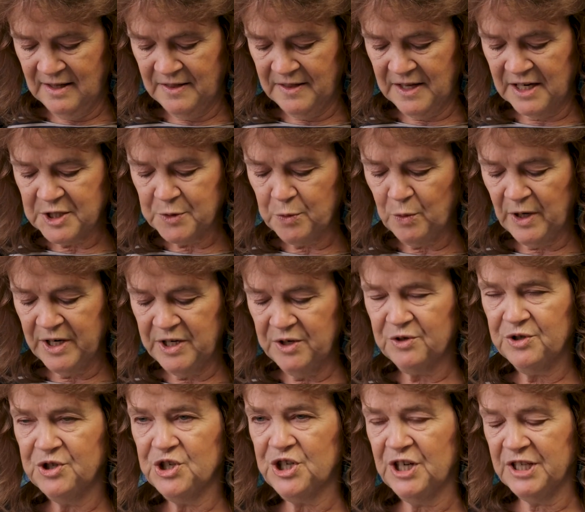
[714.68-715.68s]
That's why you
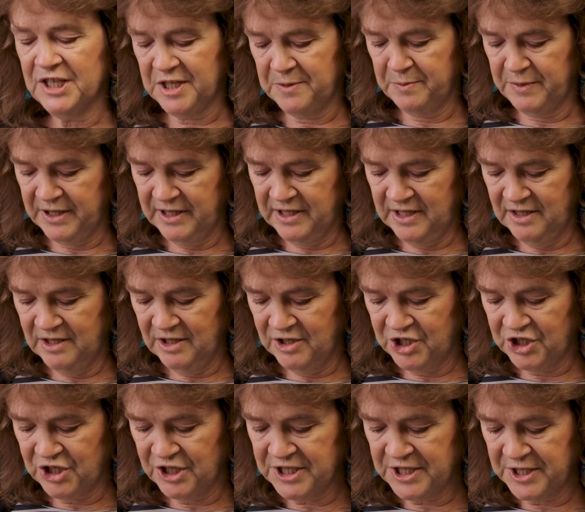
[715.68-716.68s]
can trust me.
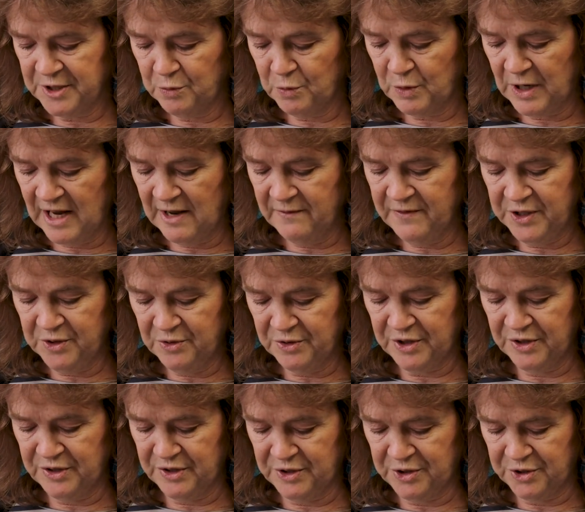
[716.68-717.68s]
Trust that whatever you're
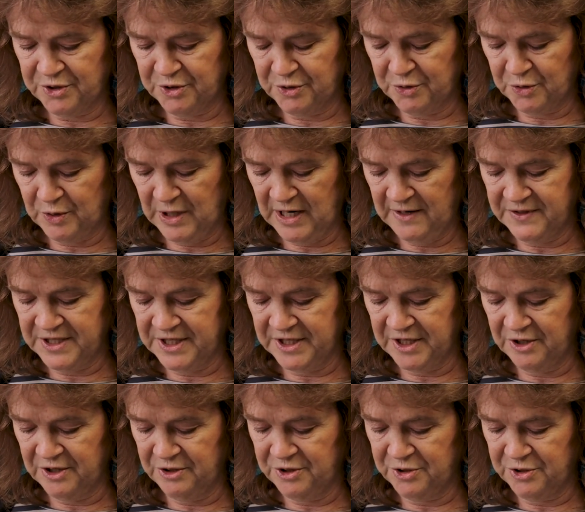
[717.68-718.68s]
going through or have to
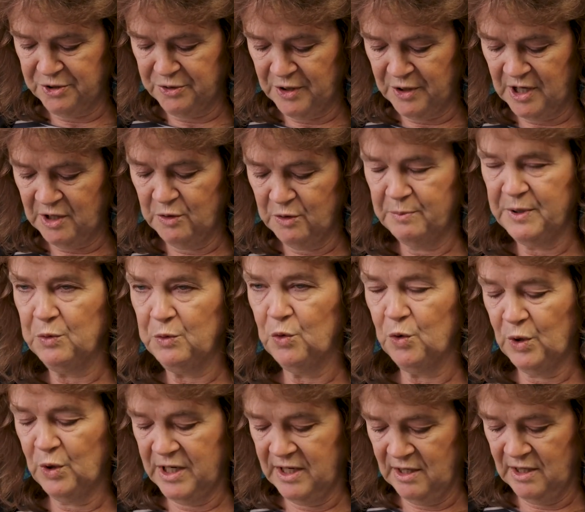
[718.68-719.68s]
go through, I will be
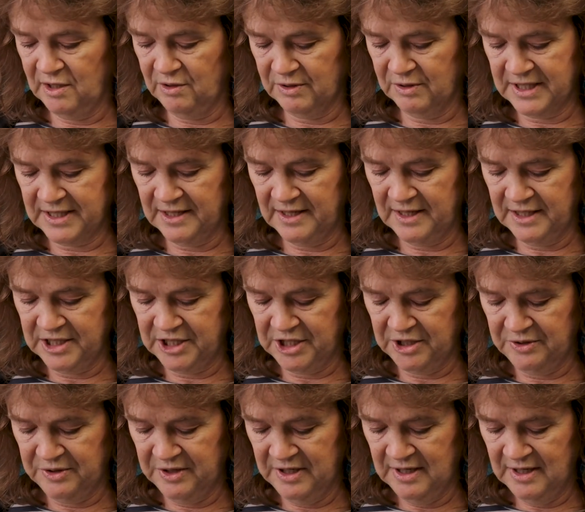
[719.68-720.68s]
walking alongside
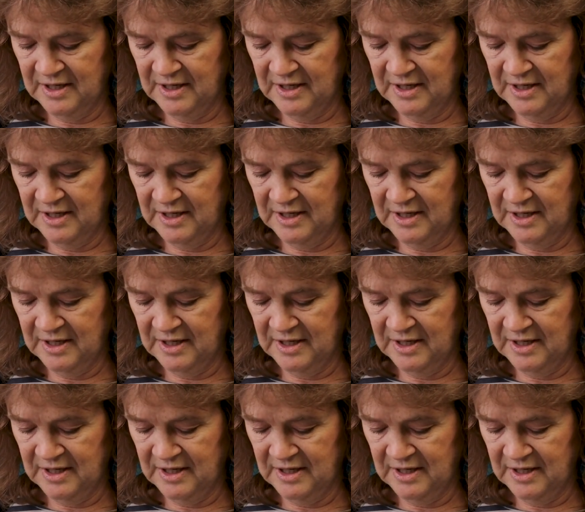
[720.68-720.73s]
you.